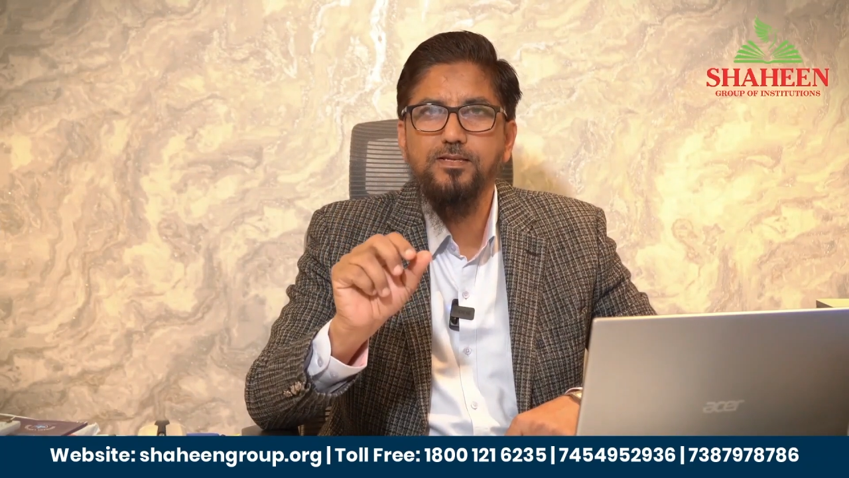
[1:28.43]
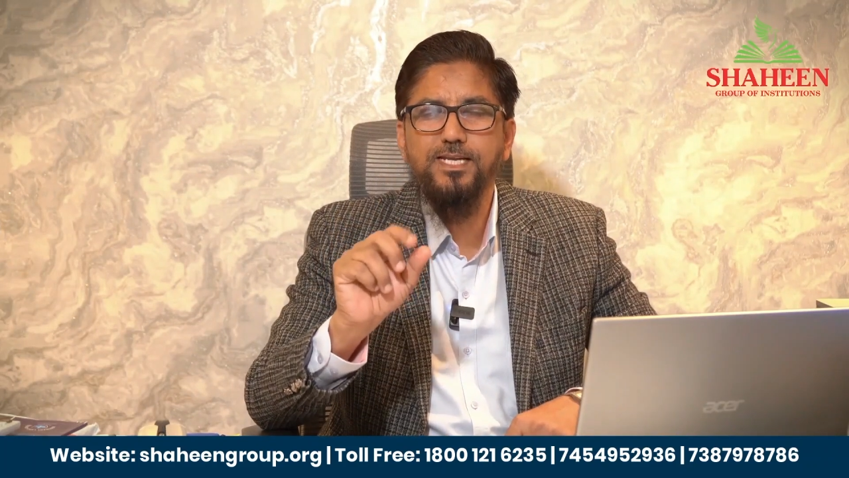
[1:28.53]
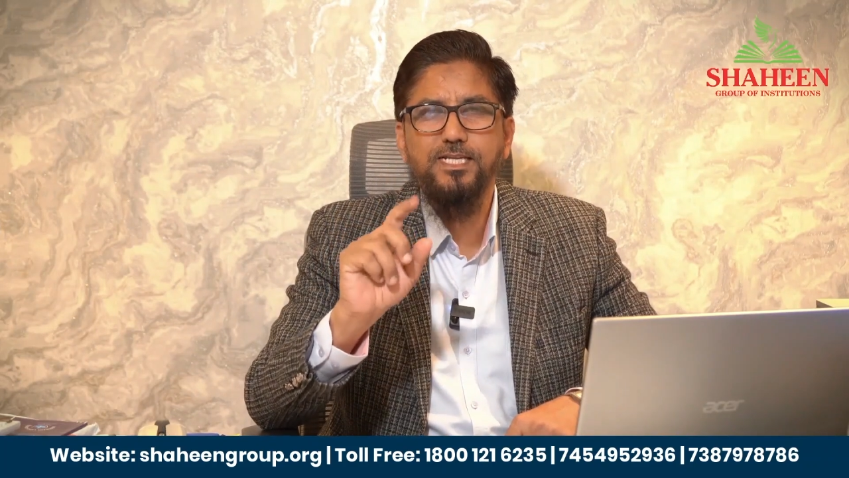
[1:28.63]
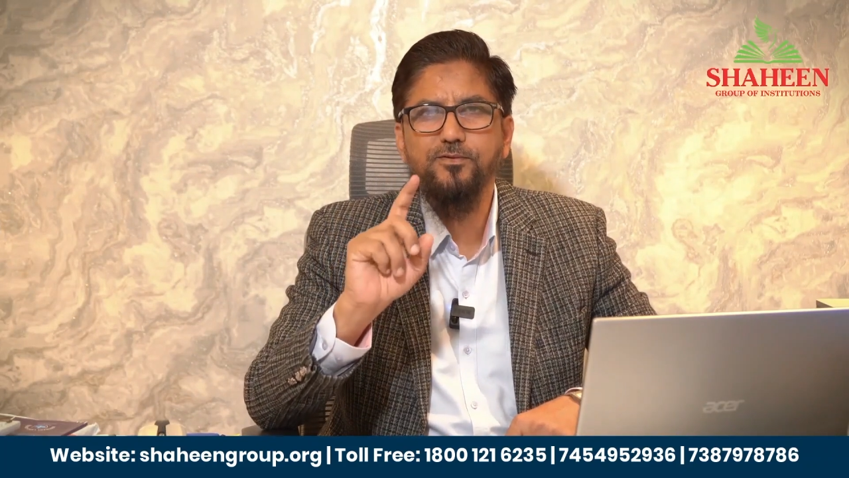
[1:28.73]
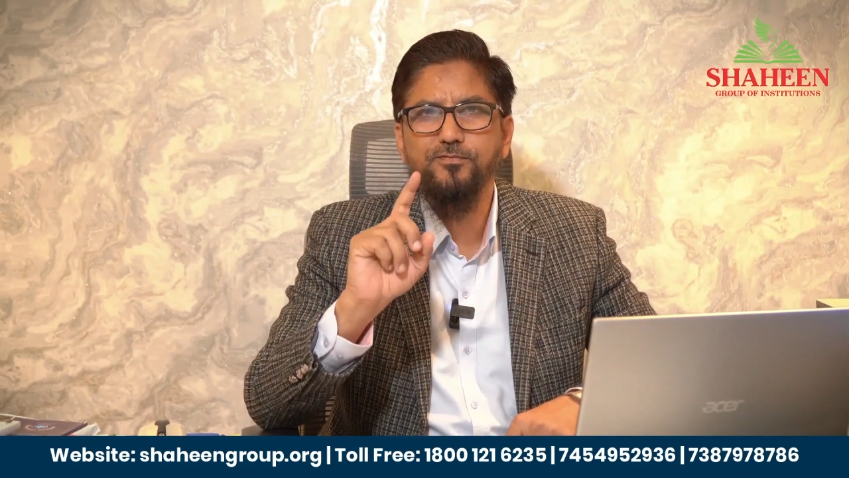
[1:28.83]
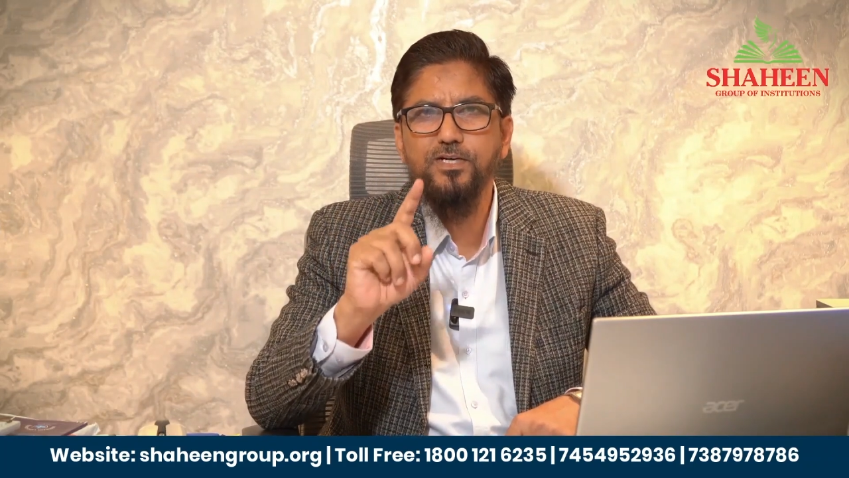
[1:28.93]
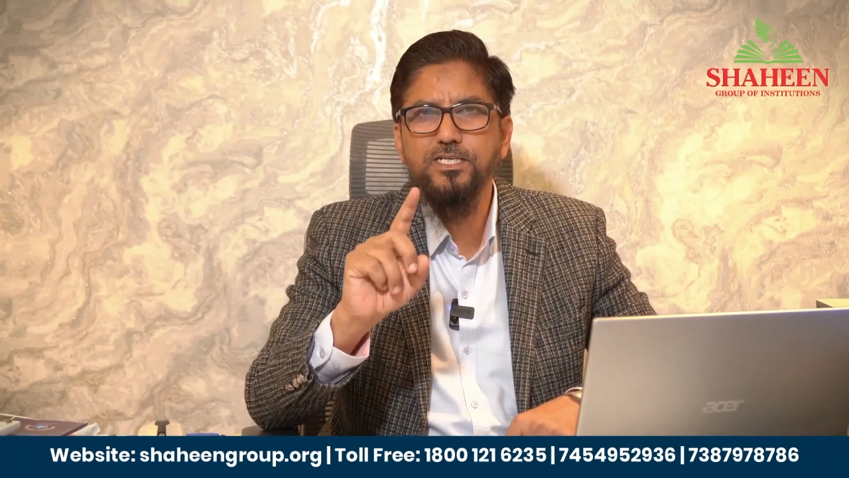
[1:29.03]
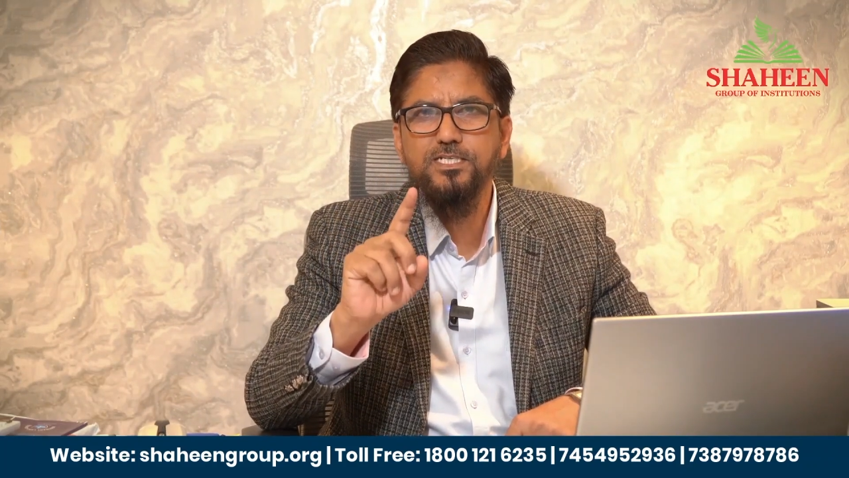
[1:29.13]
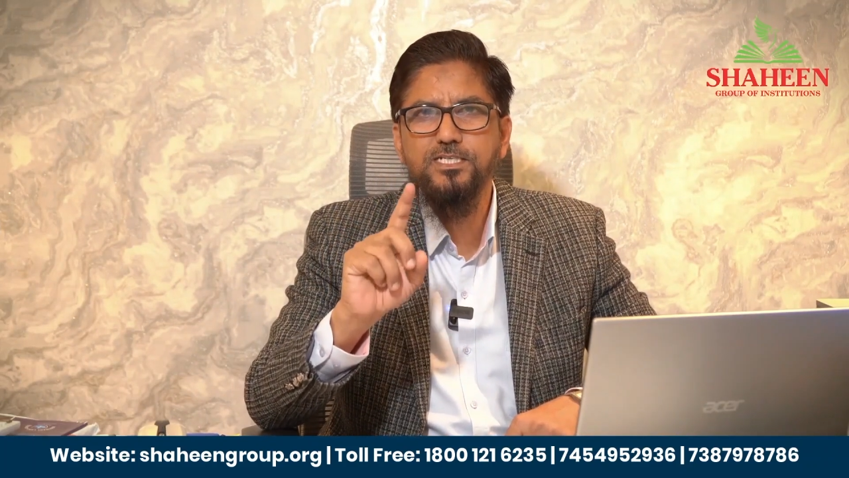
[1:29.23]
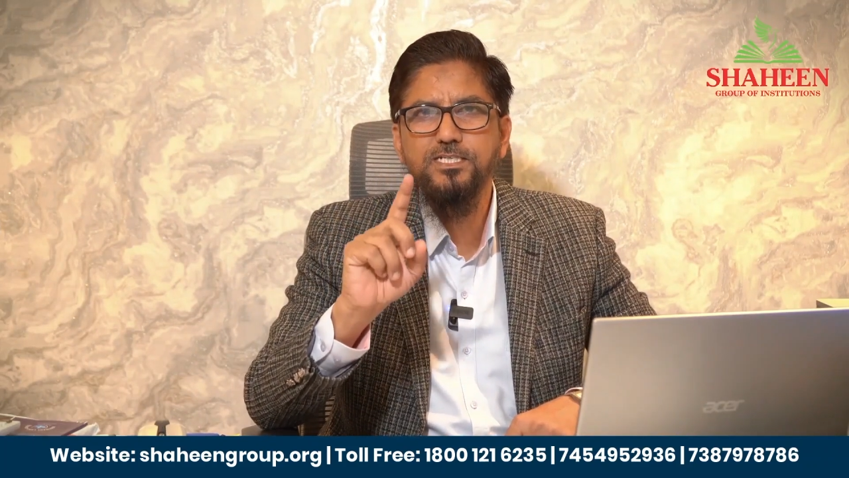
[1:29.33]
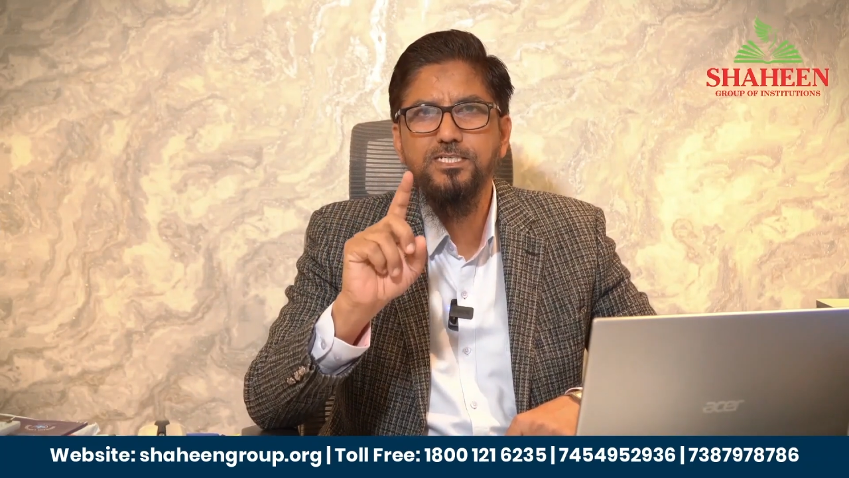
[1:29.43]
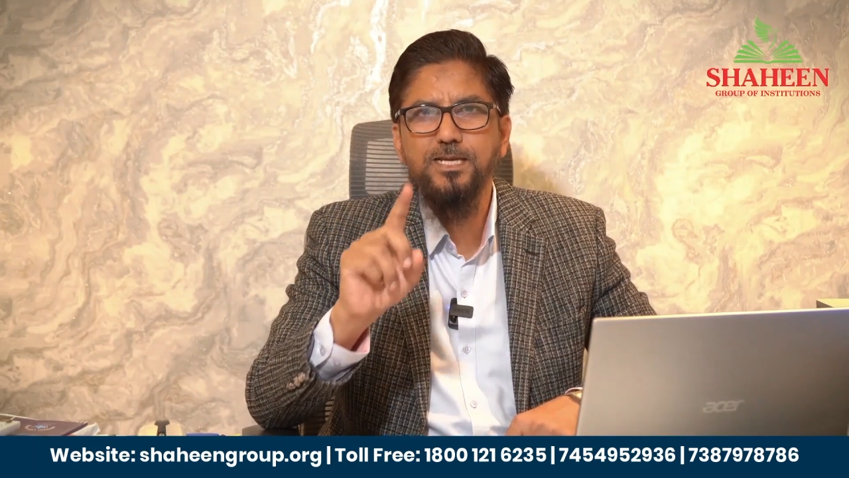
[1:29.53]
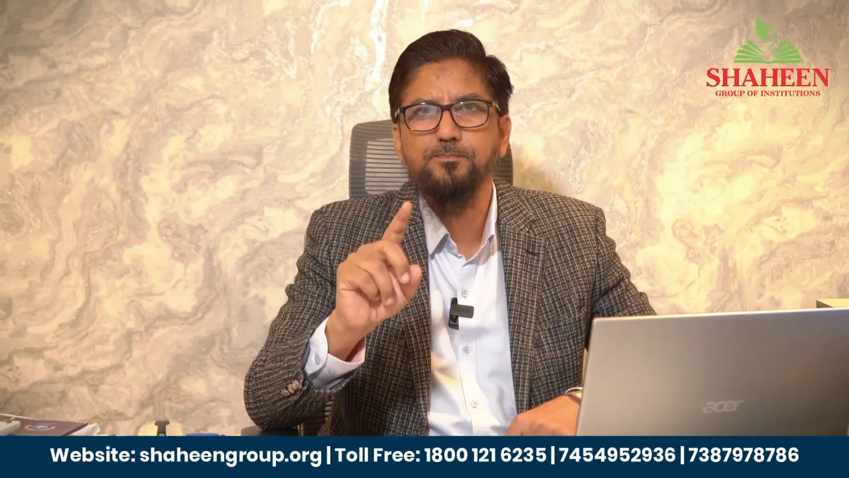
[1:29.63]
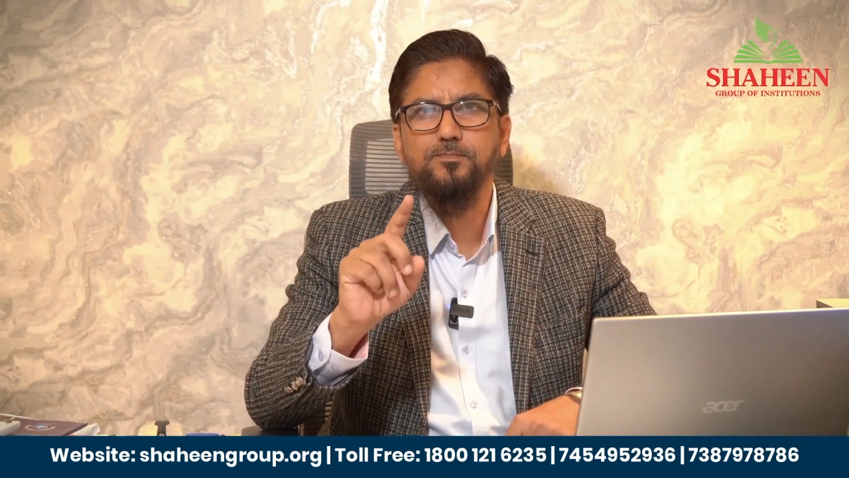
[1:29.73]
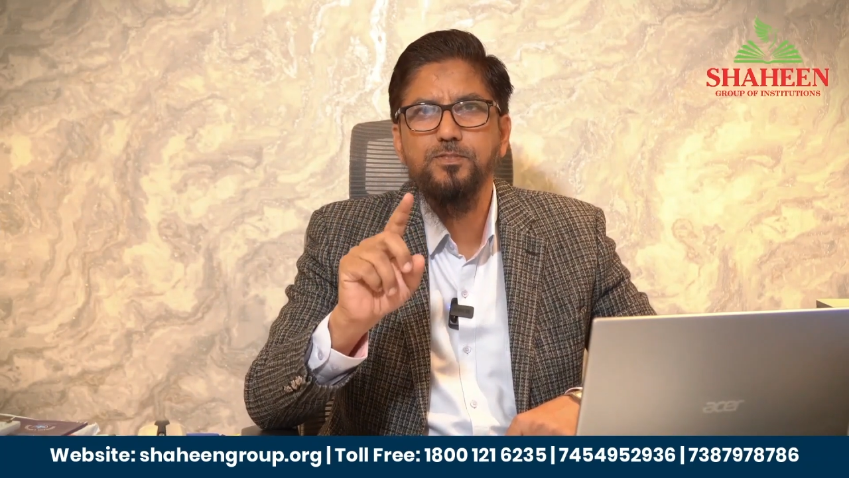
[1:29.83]
Take the first
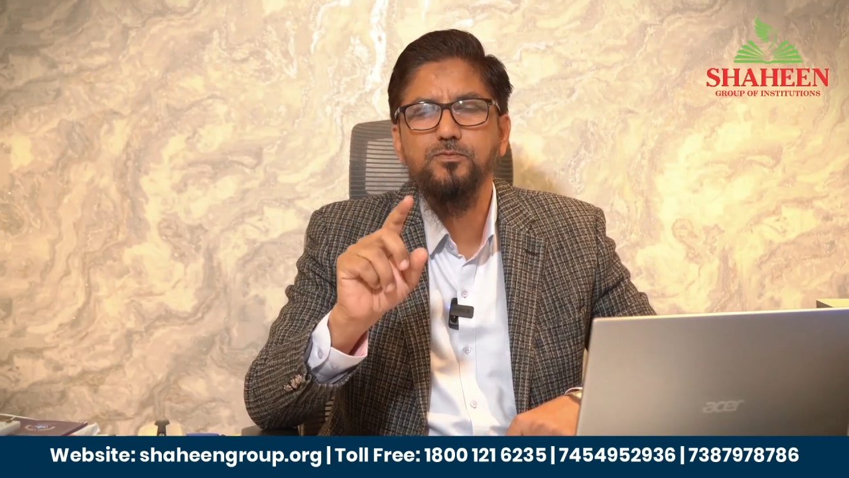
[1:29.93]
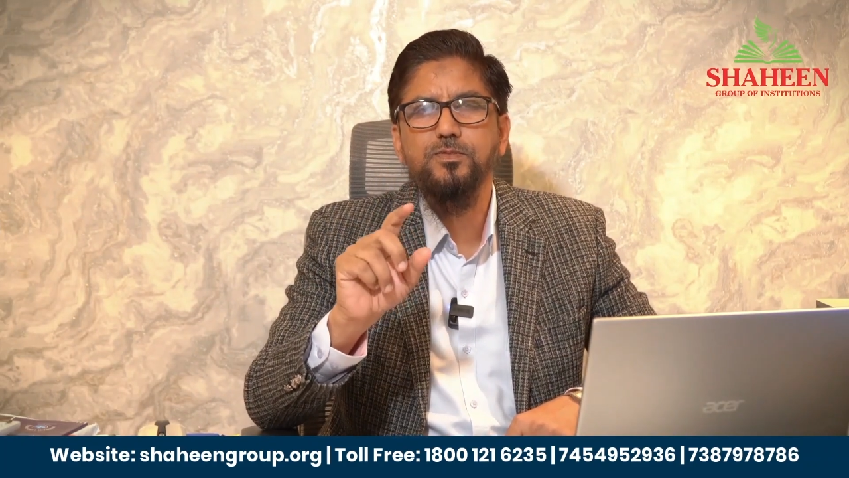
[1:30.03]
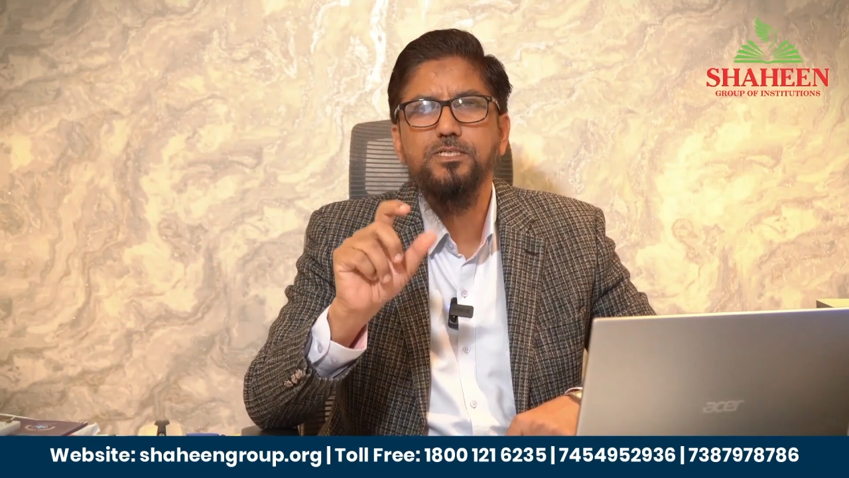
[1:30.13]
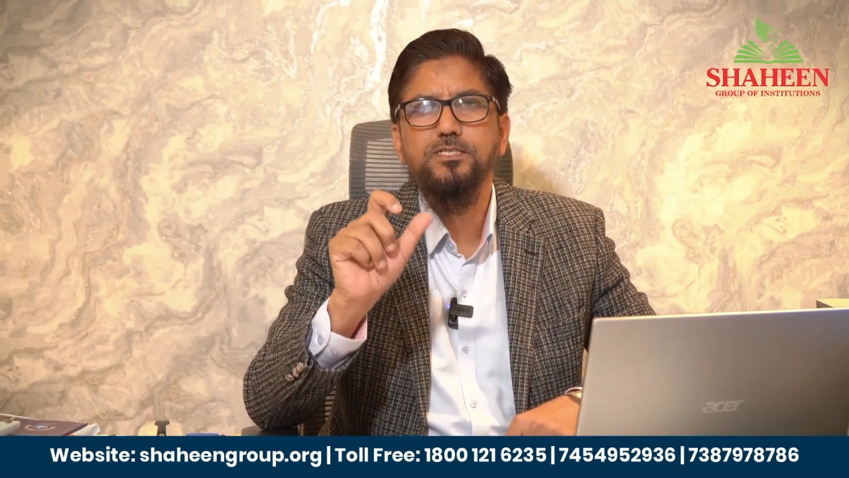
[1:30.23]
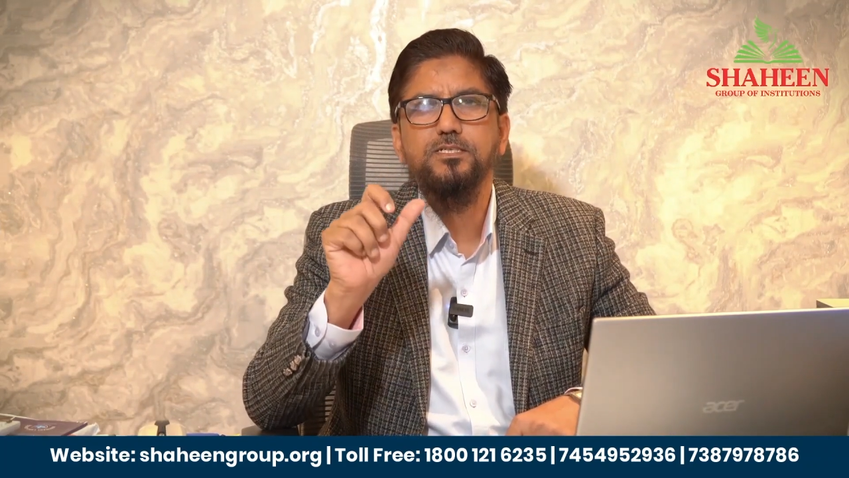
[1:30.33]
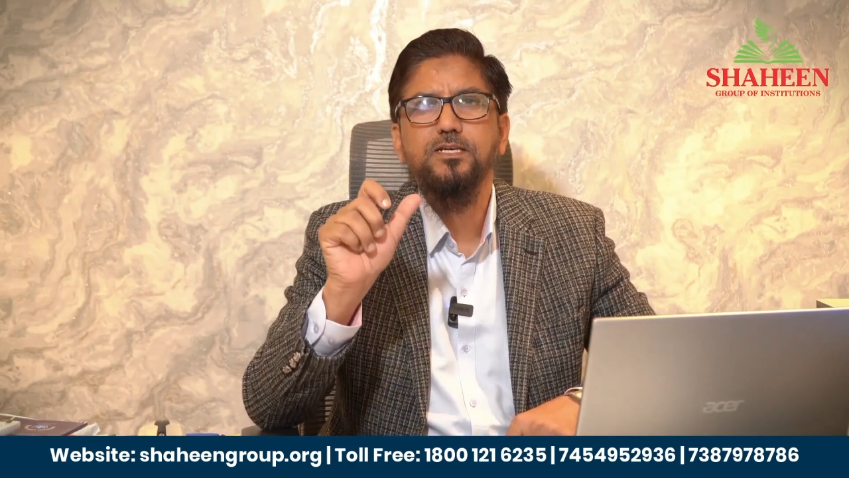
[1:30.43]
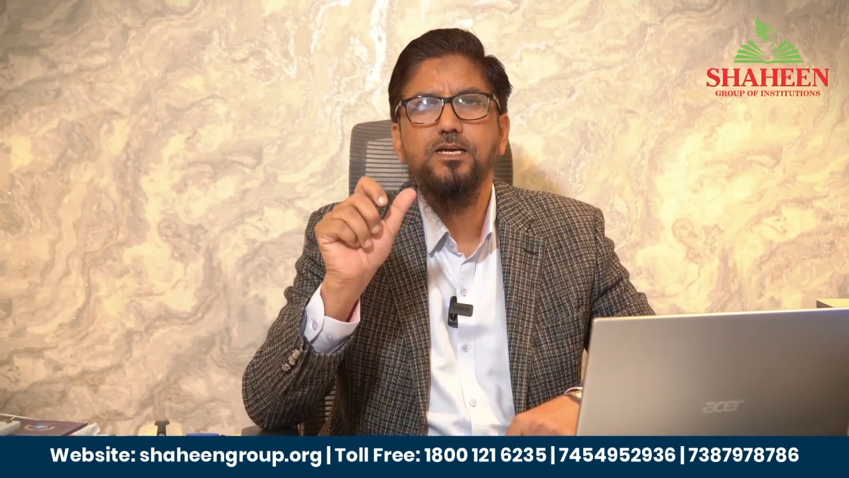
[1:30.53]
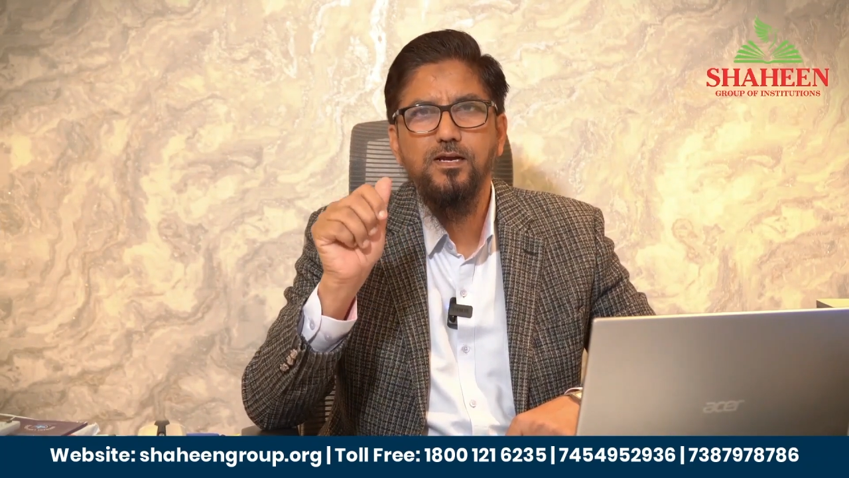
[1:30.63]
step towards